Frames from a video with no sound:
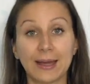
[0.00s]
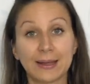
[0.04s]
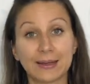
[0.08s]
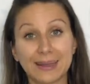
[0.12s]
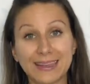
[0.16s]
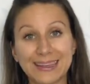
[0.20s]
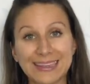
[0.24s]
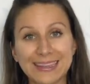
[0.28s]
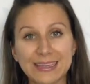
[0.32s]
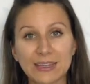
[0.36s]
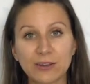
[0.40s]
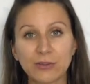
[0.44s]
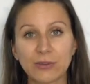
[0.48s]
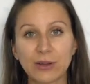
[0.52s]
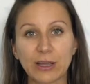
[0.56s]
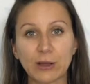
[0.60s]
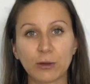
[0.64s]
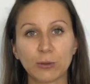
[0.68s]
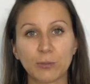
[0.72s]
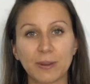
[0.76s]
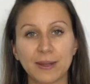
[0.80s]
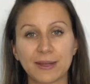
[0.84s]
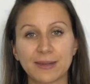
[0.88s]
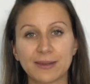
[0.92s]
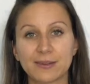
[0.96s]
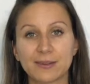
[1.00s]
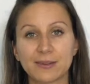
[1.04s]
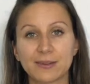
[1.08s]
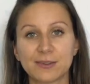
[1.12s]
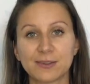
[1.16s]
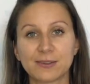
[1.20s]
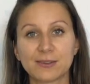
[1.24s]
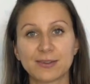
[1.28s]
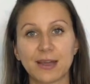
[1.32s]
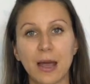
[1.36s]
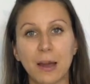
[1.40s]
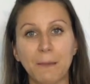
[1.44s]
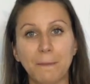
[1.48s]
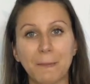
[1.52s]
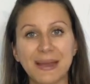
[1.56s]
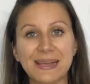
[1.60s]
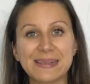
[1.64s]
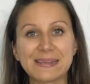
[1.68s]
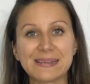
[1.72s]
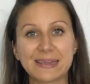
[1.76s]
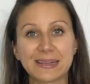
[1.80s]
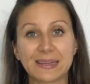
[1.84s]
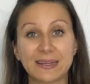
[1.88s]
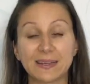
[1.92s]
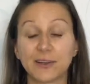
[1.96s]
Indirect competitors are
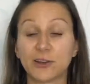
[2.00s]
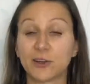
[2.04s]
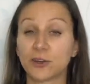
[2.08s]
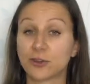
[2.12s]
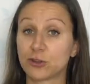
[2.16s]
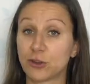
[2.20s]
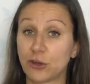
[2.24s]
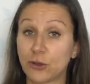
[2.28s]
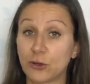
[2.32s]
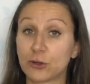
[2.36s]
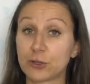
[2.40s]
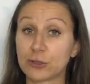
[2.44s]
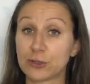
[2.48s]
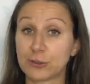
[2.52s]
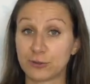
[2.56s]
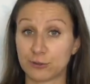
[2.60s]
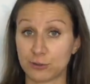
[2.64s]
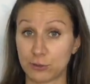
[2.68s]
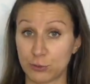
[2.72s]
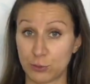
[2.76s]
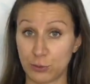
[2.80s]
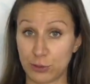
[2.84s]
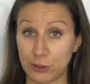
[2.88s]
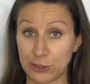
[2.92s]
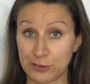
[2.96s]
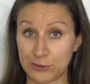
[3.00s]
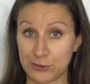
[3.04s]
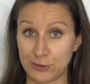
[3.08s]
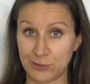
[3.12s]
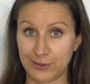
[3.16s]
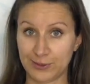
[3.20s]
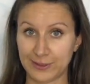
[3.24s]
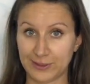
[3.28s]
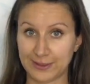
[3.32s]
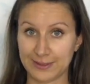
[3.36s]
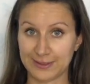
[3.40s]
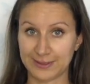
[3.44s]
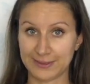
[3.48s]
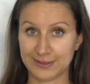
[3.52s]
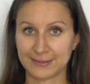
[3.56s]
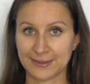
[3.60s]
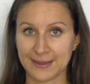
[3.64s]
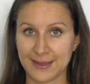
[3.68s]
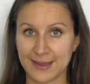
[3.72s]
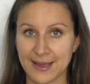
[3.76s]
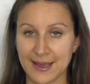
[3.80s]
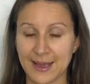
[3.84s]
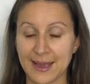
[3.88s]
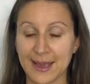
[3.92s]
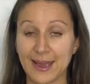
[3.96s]
basically an alternative to what you're doing.
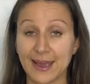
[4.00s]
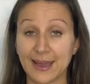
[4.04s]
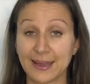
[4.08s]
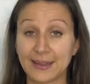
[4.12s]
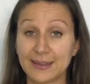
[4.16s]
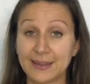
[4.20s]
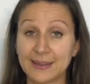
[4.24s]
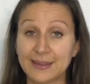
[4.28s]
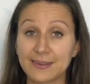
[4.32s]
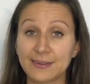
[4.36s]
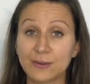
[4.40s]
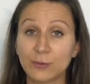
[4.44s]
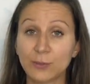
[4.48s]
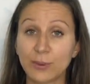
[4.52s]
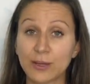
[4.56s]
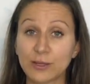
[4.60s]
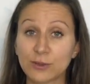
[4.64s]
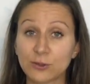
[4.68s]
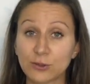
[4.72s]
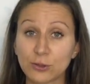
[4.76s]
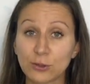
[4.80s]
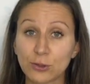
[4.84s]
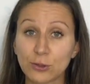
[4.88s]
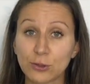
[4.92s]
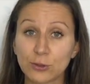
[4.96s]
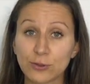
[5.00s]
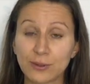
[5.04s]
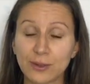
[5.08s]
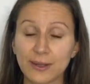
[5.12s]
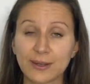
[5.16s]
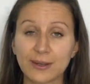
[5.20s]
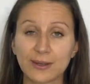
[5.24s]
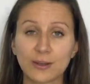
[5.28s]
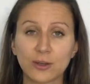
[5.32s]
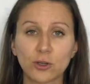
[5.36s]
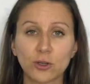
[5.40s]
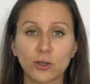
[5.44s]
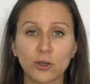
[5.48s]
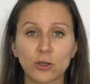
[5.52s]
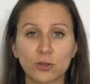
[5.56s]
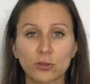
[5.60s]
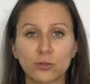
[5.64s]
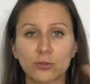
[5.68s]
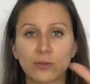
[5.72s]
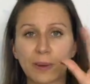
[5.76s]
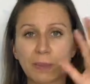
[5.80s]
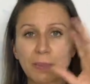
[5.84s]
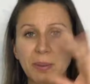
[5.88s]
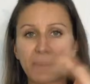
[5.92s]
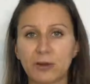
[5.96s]
An easy way to do that and not to
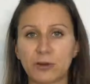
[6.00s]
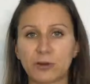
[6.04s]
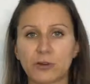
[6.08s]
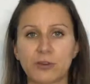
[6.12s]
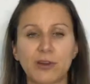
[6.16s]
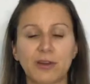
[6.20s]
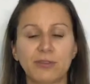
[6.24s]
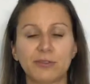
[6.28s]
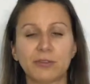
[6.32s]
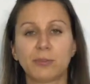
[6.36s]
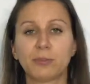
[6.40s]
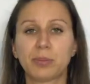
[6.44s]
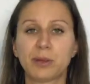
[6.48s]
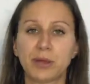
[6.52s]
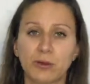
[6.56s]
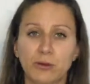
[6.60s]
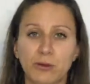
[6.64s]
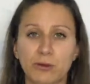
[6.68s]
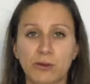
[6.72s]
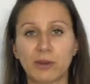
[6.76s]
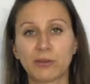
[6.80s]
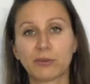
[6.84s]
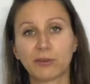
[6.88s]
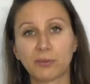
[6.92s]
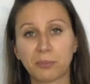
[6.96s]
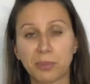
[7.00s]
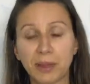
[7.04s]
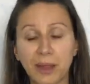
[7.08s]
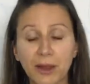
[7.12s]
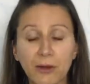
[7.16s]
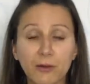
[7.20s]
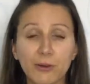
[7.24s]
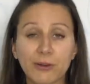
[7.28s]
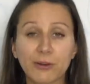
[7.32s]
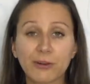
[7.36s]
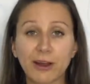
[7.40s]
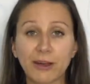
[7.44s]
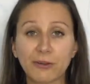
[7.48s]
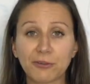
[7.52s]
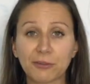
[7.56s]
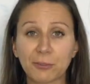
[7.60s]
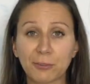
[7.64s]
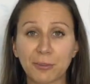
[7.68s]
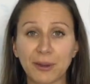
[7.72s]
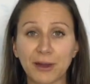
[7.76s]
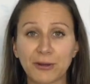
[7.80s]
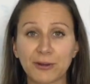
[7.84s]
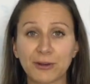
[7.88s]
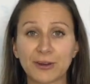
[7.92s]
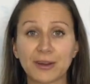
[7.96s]
write paragraphs and paragraphs and paragraphs
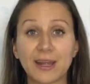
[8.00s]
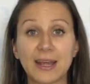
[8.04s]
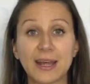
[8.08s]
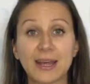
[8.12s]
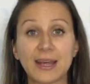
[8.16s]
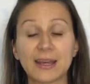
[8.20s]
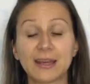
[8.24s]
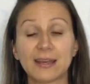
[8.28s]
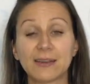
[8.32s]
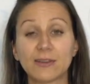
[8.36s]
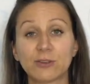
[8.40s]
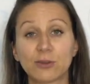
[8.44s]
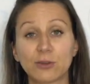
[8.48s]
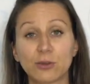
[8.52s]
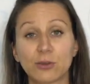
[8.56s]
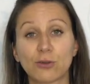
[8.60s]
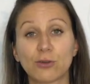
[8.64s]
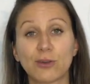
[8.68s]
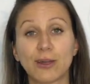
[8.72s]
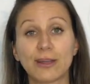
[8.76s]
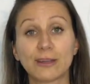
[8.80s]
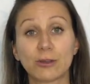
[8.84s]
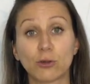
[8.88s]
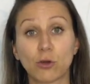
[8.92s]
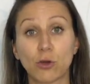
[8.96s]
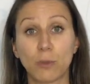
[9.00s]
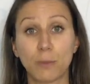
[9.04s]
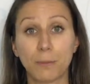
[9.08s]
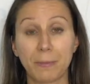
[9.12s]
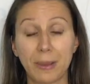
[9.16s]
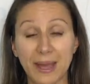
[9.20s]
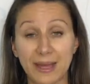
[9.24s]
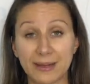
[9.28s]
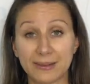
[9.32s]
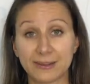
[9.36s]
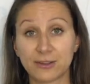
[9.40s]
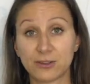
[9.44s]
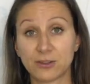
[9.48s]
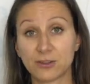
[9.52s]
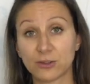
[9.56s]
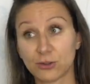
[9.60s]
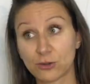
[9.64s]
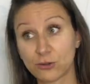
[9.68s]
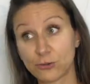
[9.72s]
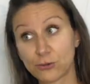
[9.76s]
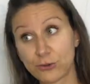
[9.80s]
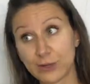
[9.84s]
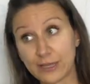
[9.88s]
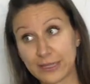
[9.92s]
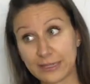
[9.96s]
about it is to create a competitor
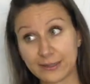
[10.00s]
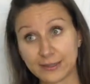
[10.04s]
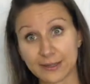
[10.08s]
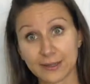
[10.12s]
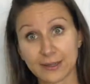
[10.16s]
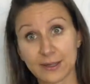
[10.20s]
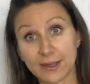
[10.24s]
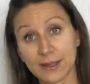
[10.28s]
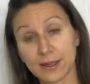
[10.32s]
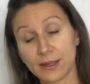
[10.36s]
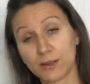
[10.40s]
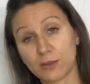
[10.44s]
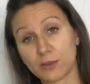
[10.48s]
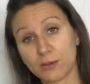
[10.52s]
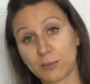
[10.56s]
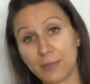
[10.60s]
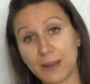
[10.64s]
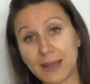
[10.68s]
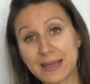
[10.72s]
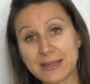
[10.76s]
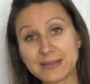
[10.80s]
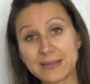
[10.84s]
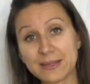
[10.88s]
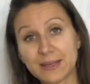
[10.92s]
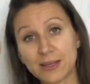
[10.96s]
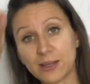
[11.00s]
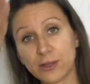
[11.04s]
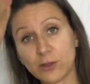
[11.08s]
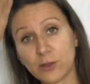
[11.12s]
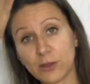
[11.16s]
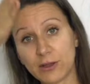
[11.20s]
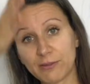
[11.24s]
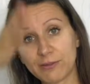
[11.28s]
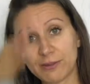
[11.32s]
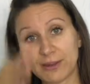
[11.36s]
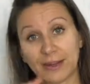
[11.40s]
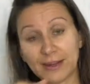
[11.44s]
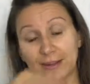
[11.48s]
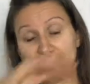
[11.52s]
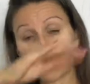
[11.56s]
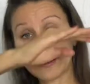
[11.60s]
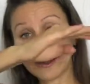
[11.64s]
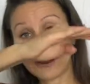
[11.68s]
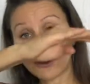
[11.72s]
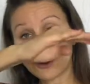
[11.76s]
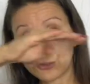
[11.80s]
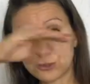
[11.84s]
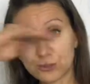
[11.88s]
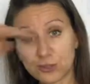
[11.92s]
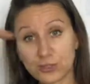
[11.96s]
grid. So basically, you have an
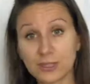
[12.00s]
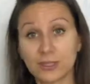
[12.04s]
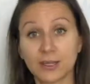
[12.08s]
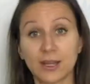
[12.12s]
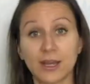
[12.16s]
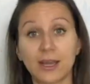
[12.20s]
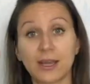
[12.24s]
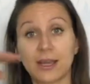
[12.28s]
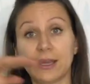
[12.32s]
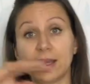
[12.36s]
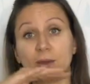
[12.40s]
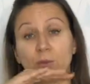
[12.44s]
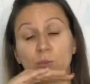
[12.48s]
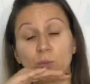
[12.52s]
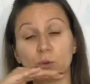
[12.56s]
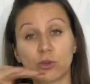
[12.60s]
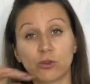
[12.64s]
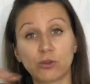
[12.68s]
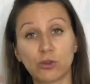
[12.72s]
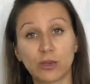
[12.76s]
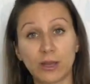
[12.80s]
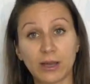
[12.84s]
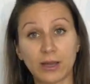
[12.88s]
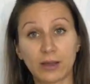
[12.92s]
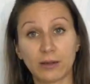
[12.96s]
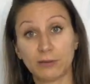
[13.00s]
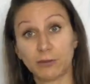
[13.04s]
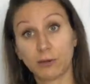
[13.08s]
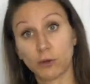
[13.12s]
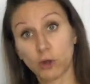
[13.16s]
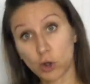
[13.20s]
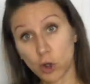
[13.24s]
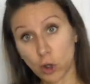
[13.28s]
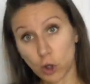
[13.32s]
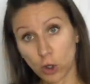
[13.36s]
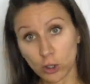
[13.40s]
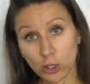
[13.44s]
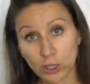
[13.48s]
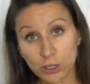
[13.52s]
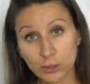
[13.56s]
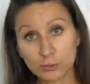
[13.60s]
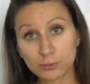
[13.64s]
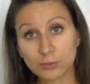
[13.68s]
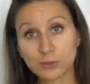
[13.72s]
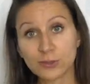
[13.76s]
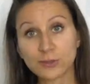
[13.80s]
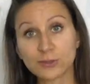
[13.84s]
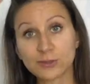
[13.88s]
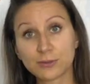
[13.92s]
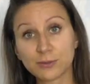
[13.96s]
Excel sheet in which you have
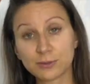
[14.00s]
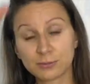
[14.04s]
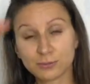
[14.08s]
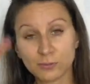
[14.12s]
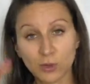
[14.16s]
columns